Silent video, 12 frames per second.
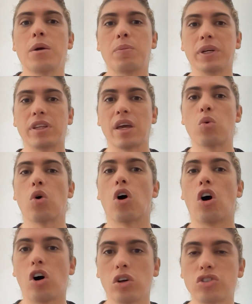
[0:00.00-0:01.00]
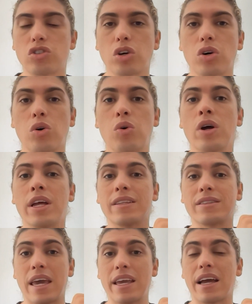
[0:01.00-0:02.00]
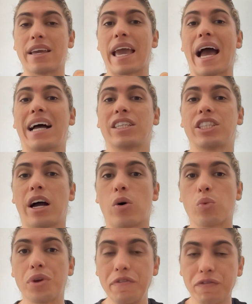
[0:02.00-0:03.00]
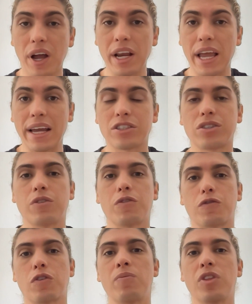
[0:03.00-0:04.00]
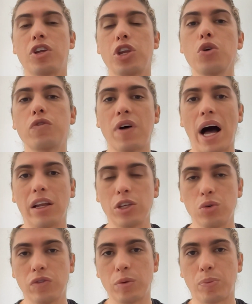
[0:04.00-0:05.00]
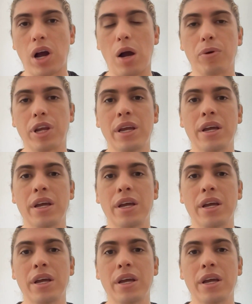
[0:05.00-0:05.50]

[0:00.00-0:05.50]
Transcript: but they will also take a cash out refinance from the new value of the property.